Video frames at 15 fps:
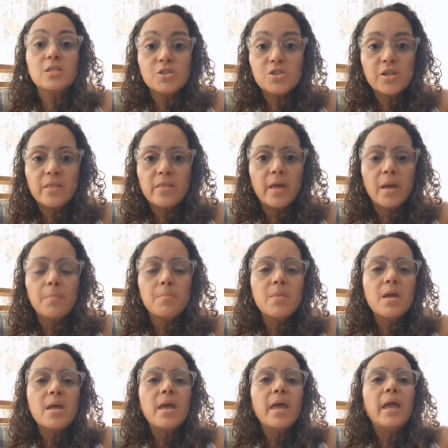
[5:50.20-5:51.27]
teaching
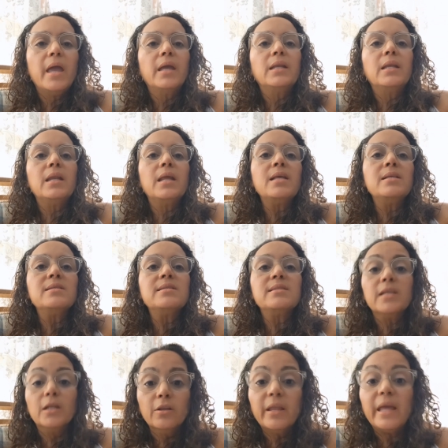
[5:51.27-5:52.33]
them and
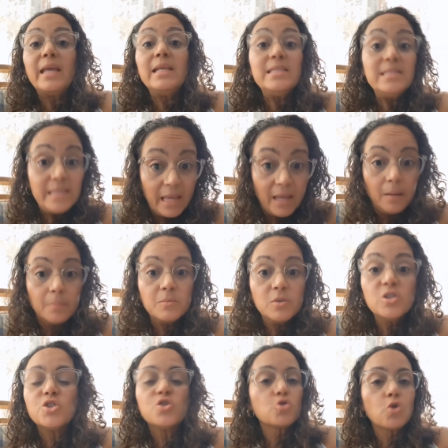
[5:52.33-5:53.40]
instill in
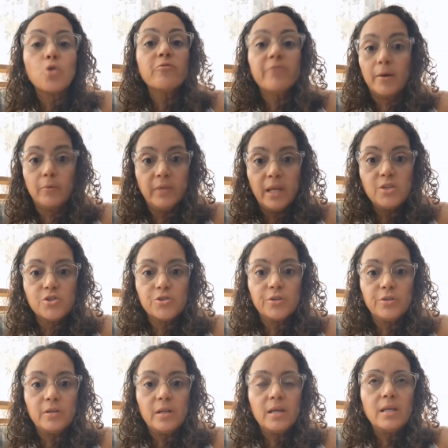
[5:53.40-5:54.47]
them strong
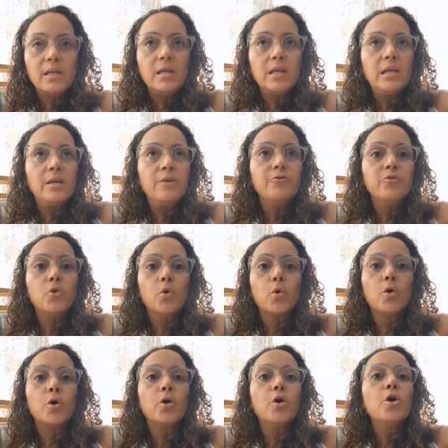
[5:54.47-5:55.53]
foundation. If
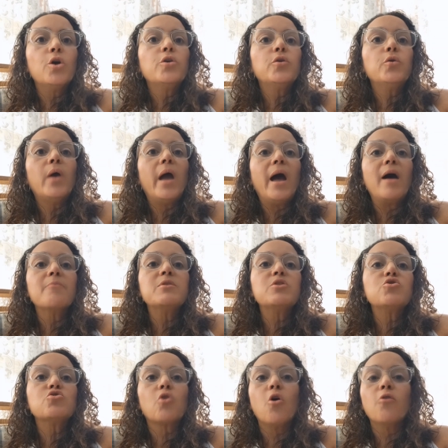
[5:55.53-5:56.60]
you have
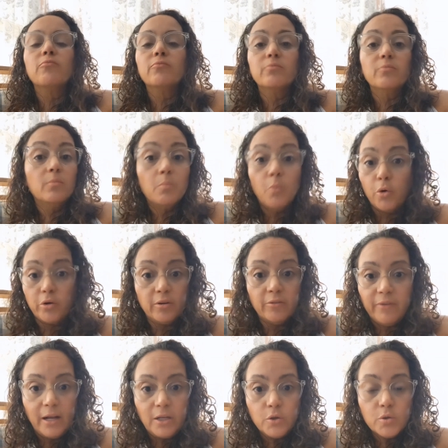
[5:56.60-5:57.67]
strong moral
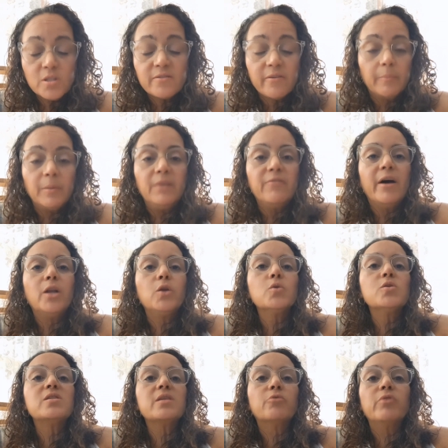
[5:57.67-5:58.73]
values, family
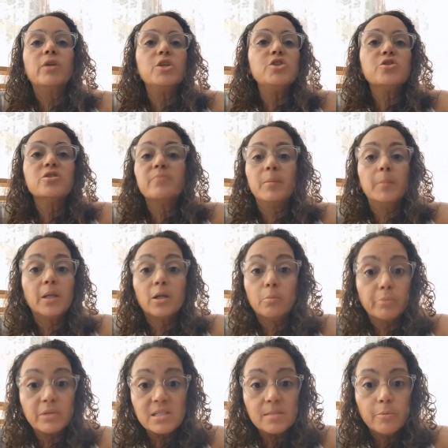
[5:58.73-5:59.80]
values, and religious biblical